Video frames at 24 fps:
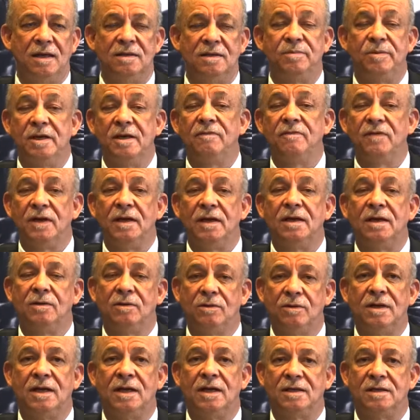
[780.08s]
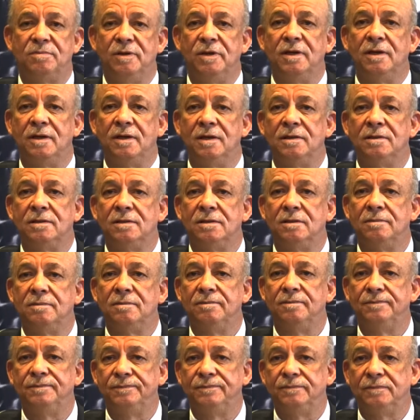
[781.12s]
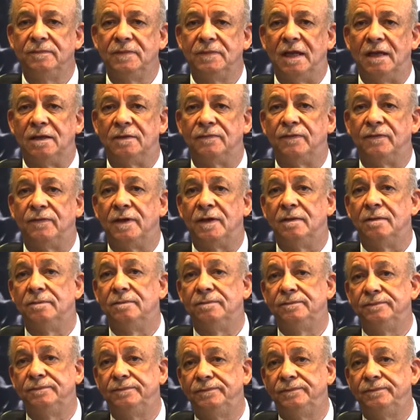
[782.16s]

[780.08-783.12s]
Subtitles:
it's been a very good experience thus far.